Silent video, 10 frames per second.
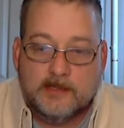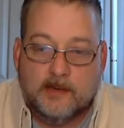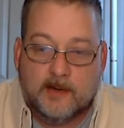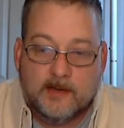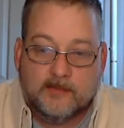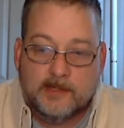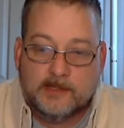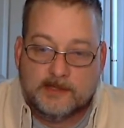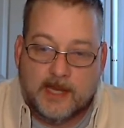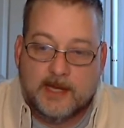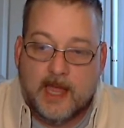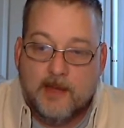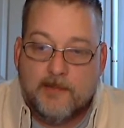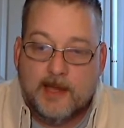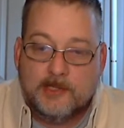Now, one of the reasons I
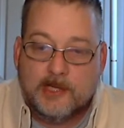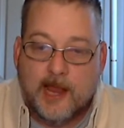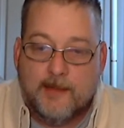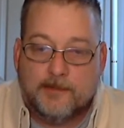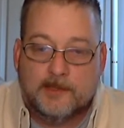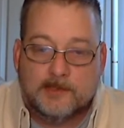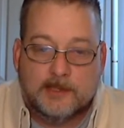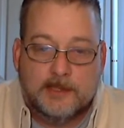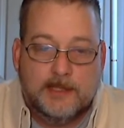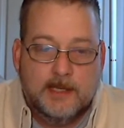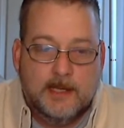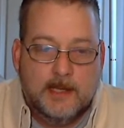got my chaplaincy